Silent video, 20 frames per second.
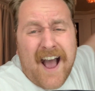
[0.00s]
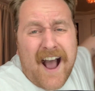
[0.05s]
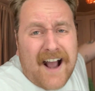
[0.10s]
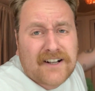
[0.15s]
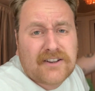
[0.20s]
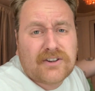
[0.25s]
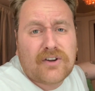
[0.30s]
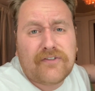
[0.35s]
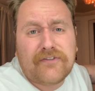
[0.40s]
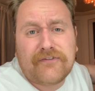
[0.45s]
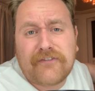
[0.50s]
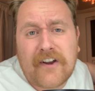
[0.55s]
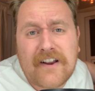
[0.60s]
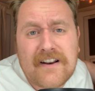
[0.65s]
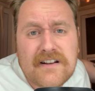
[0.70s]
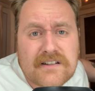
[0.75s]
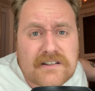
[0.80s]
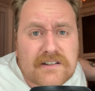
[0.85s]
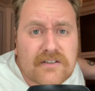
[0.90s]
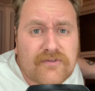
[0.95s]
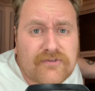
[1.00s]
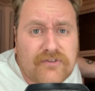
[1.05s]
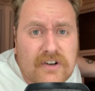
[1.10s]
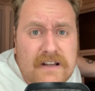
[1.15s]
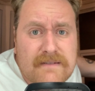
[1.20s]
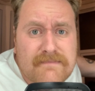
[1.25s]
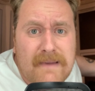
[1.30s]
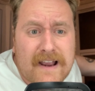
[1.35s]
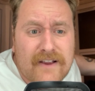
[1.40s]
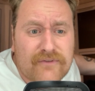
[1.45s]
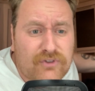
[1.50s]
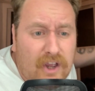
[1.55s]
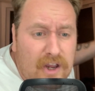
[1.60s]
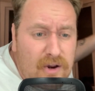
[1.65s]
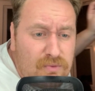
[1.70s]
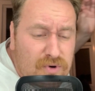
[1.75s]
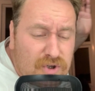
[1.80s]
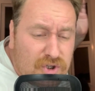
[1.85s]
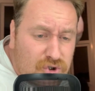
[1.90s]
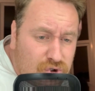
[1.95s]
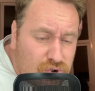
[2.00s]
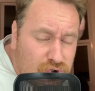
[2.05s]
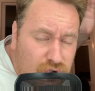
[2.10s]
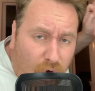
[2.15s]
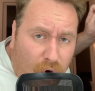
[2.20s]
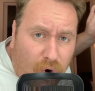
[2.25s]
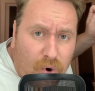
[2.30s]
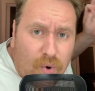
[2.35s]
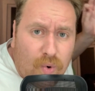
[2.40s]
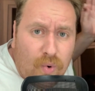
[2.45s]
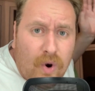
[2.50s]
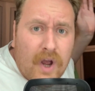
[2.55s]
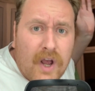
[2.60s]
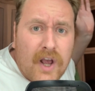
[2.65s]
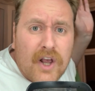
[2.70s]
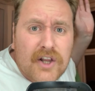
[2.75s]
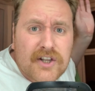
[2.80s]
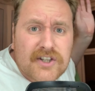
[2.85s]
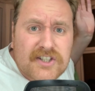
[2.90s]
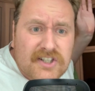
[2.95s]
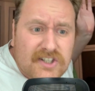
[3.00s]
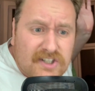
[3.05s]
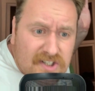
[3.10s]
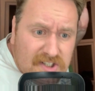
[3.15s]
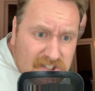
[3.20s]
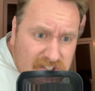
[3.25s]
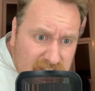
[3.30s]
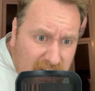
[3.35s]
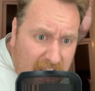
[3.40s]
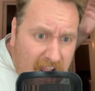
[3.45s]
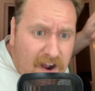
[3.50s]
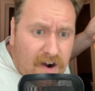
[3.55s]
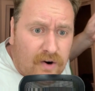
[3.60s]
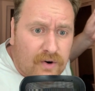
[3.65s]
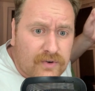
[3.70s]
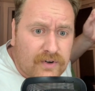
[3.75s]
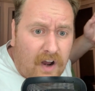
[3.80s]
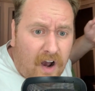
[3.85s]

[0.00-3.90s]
And defensively, mate, they were so sound.